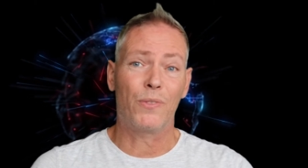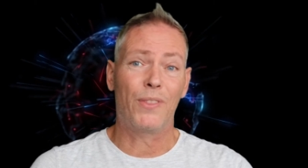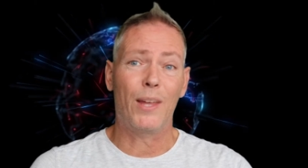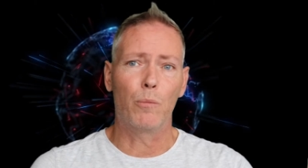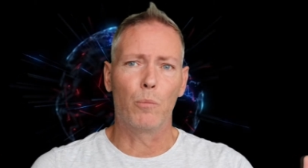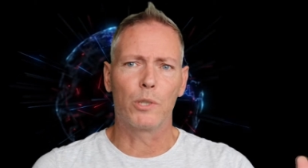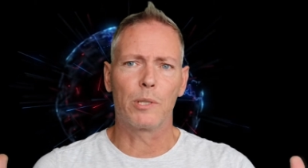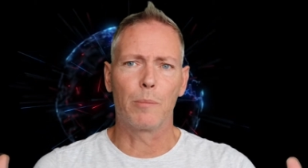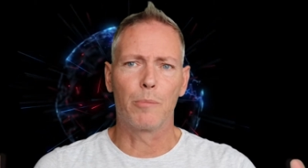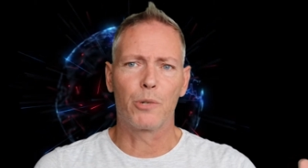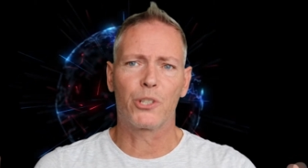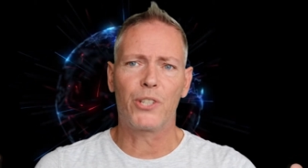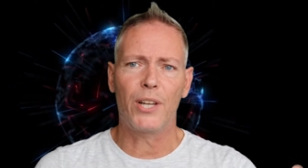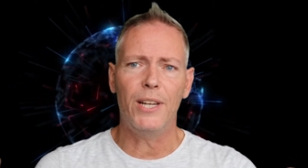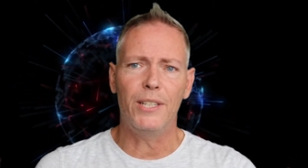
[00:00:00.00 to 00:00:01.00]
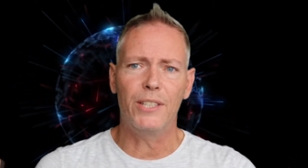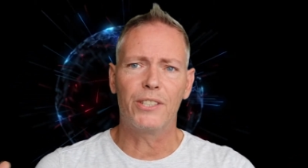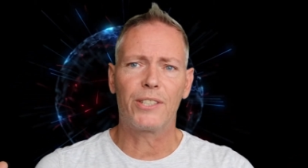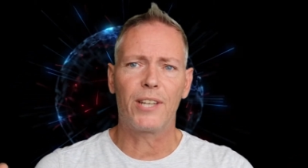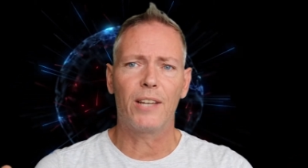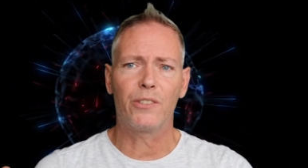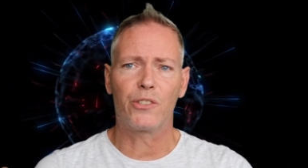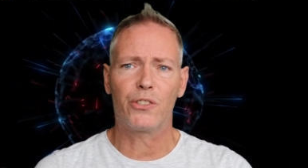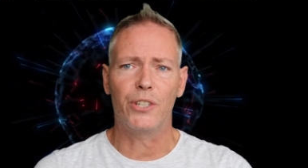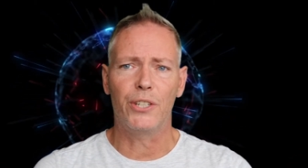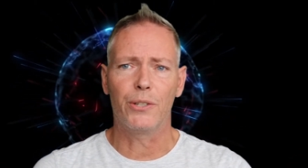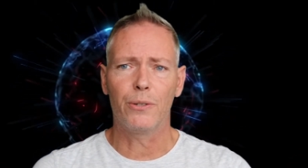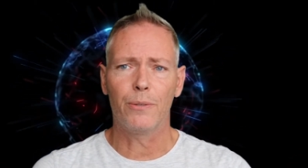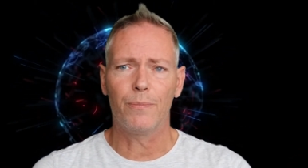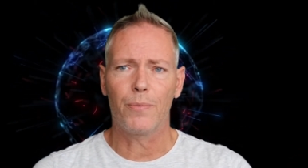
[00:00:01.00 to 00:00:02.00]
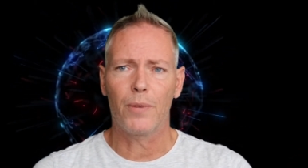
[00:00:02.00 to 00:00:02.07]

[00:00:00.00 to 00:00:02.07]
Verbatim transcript: then was a Mercedes 10 seater,